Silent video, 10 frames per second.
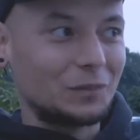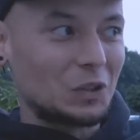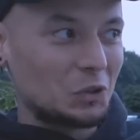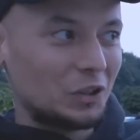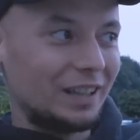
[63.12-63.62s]

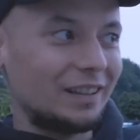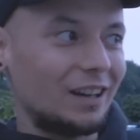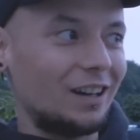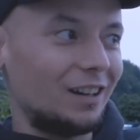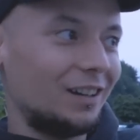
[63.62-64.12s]
You know that
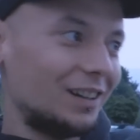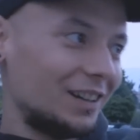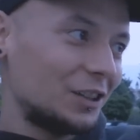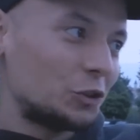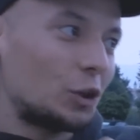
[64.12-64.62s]
there are
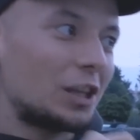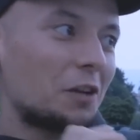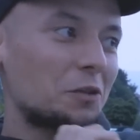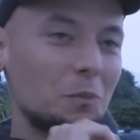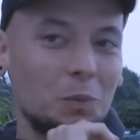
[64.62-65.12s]

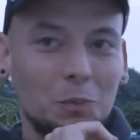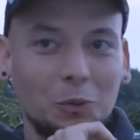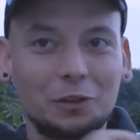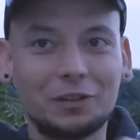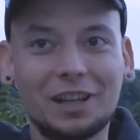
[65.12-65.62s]
3,000
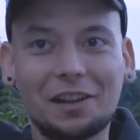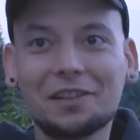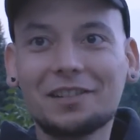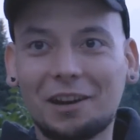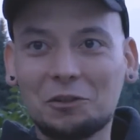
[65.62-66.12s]
people on the
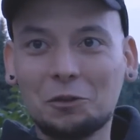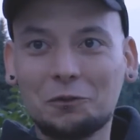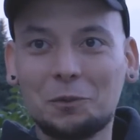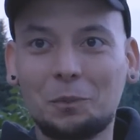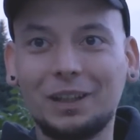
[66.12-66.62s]
other side
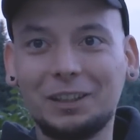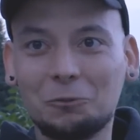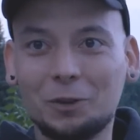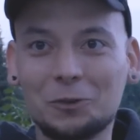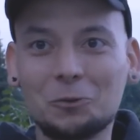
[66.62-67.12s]
of the
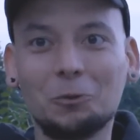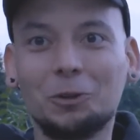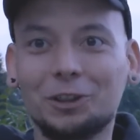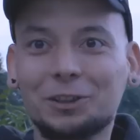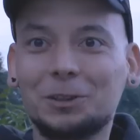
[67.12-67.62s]
building where you
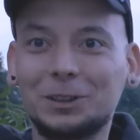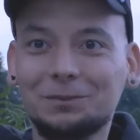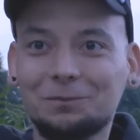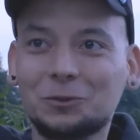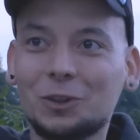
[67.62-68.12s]
work
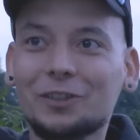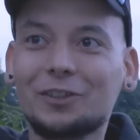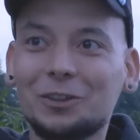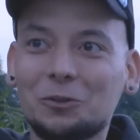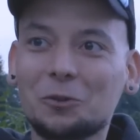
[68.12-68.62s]
who are
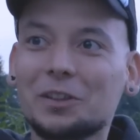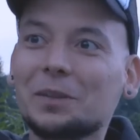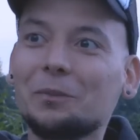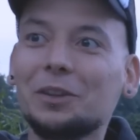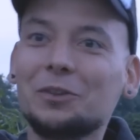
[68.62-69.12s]
trying to do the
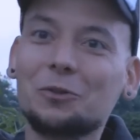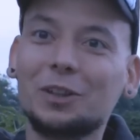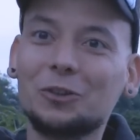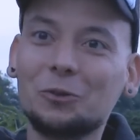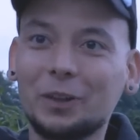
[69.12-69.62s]
same things
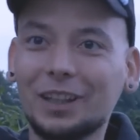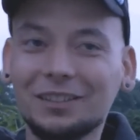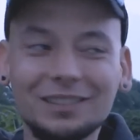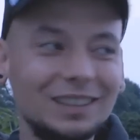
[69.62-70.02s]
you're doing.